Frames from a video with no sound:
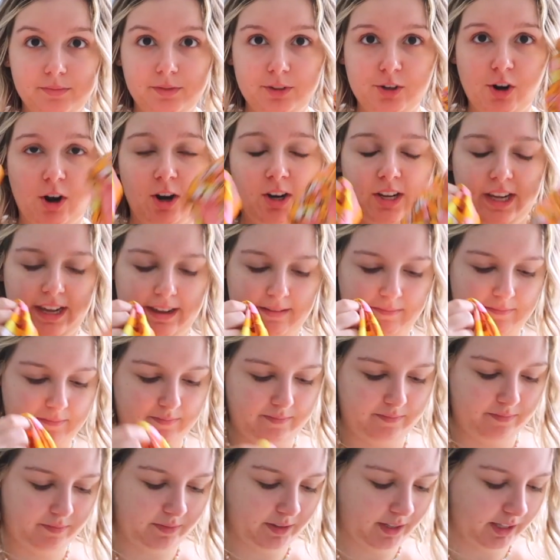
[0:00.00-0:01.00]
Target,
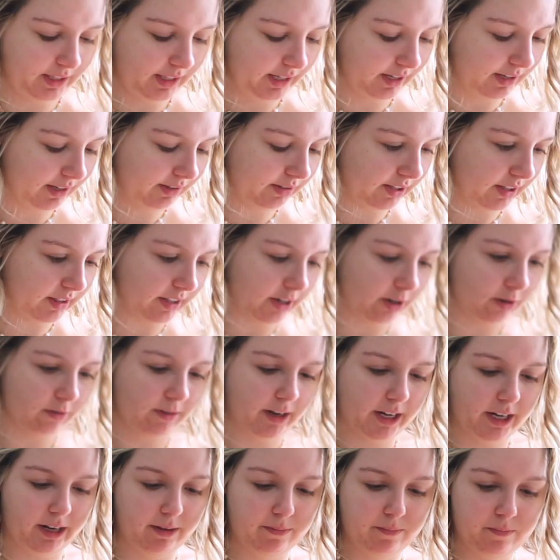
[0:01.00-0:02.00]
I think I said that
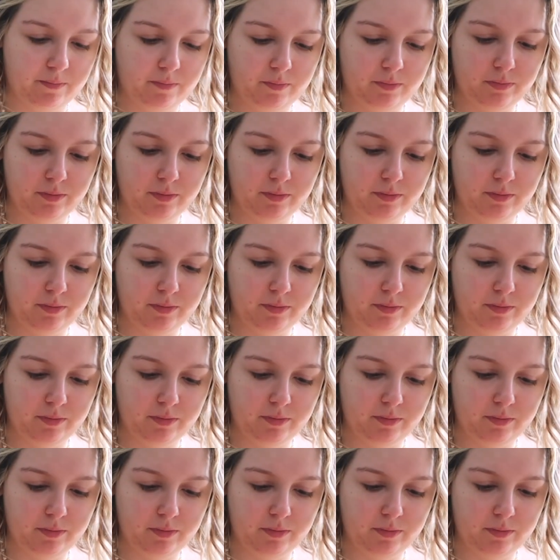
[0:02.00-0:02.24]
already.